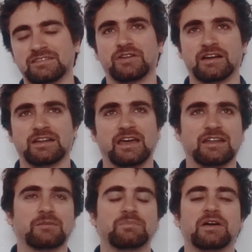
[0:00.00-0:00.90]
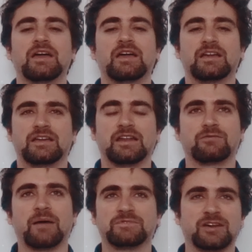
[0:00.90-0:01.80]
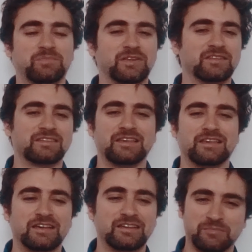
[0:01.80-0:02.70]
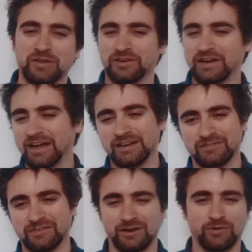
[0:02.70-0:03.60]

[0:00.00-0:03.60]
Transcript: You're not going to end up getting wrapped up in some other kind of